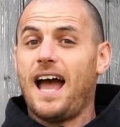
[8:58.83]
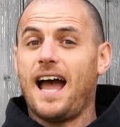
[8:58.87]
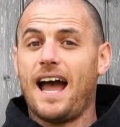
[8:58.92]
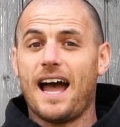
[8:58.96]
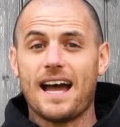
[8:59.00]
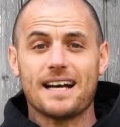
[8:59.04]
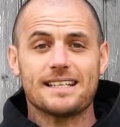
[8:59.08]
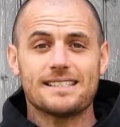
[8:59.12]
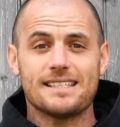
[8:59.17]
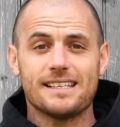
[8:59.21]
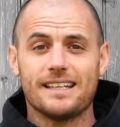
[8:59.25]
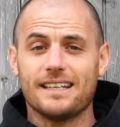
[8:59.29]

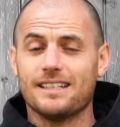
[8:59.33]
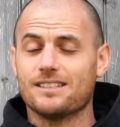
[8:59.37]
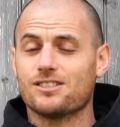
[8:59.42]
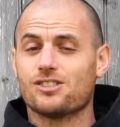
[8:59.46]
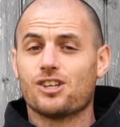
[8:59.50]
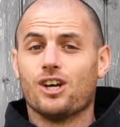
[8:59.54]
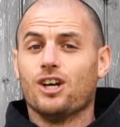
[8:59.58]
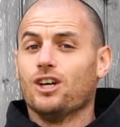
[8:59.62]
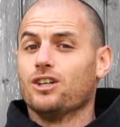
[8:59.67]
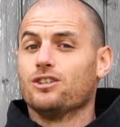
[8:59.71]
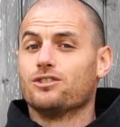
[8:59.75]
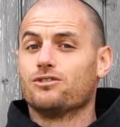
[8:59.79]

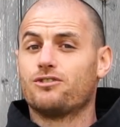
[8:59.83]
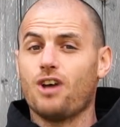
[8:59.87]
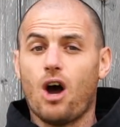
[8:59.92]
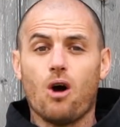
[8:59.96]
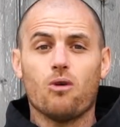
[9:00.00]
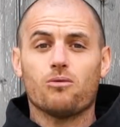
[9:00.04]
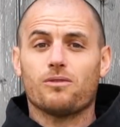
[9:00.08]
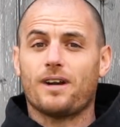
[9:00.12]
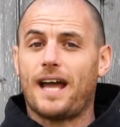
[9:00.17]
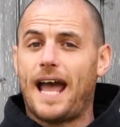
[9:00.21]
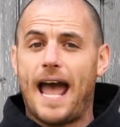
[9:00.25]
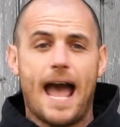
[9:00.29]
Accidents
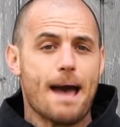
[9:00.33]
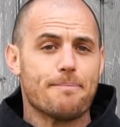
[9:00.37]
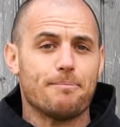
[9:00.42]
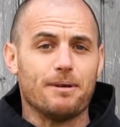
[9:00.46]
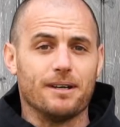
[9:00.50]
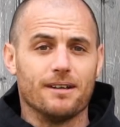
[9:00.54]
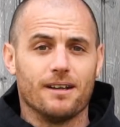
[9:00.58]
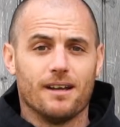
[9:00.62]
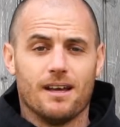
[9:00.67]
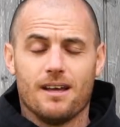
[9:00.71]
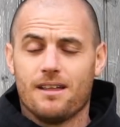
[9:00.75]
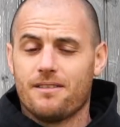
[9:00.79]
don't
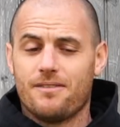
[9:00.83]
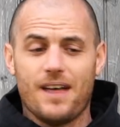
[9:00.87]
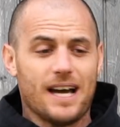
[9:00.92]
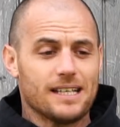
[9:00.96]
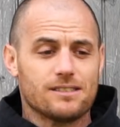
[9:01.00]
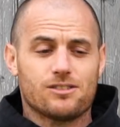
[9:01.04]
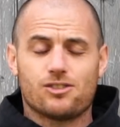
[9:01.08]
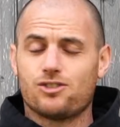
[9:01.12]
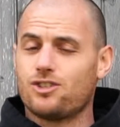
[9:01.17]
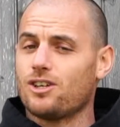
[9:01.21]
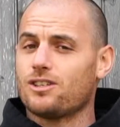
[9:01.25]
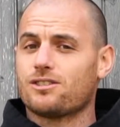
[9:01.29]
happen.
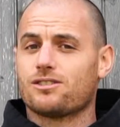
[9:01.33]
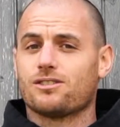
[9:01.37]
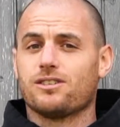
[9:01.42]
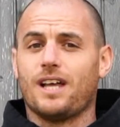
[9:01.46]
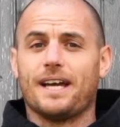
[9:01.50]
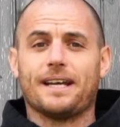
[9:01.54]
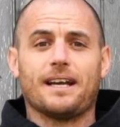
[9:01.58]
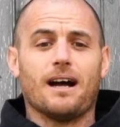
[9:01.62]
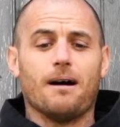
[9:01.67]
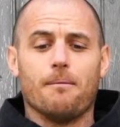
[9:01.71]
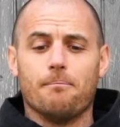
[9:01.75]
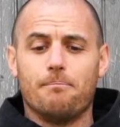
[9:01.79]
That's just
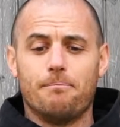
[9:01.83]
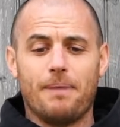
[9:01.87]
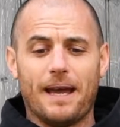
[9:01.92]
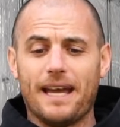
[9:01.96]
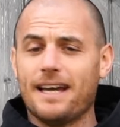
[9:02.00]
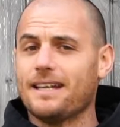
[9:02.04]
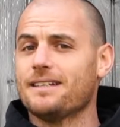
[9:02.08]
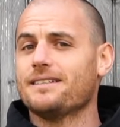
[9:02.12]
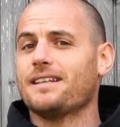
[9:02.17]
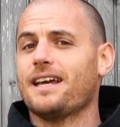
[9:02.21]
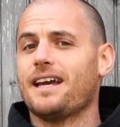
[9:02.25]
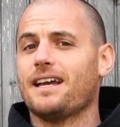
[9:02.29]
like a
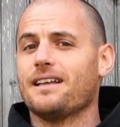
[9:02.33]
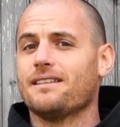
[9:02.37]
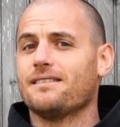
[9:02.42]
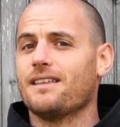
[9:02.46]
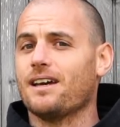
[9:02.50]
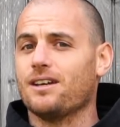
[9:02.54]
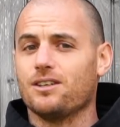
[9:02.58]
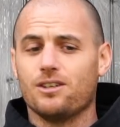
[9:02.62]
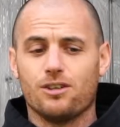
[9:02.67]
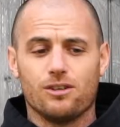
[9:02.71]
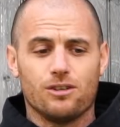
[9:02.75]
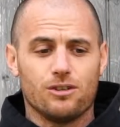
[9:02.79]
band-aid
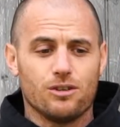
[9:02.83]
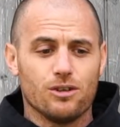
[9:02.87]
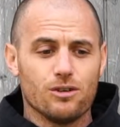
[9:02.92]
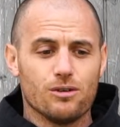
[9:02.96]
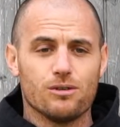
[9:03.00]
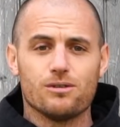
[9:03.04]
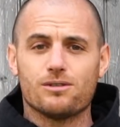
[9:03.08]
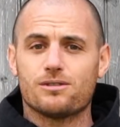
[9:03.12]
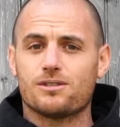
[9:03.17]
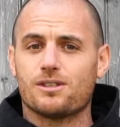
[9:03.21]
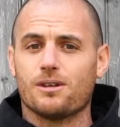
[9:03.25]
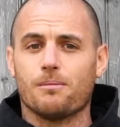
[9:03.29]
that you
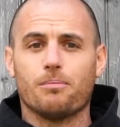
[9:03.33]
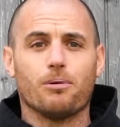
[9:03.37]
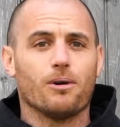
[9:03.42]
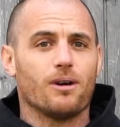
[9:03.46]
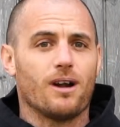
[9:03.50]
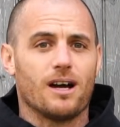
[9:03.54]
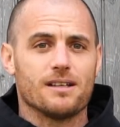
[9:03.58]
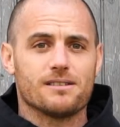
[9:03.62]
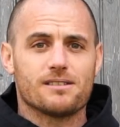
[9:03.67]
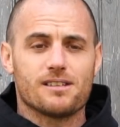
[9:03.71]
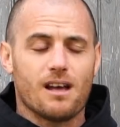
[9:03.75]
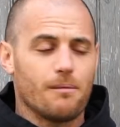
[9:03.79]
use to put
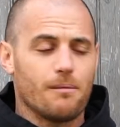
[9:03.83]
on